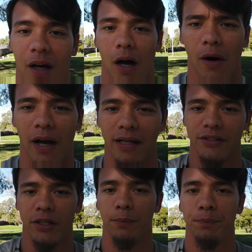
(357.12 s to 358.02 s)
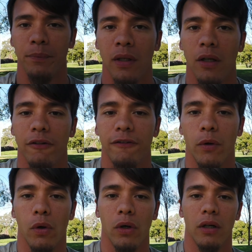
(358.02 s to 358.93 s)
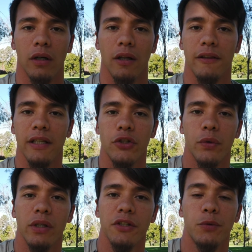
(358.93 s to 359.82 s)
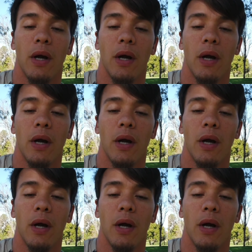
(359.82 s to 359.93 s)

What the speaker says: All right, so for these drills,